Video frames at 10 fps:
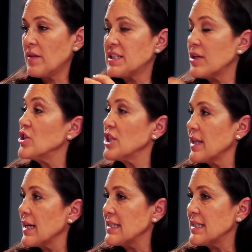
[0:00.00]
The
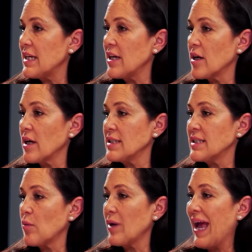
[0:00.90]
synergy that I see here
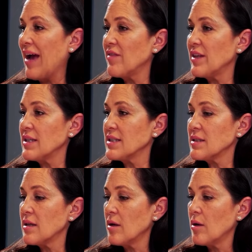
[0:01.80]
is that we have
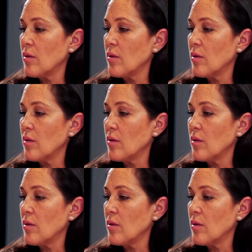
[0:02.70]
this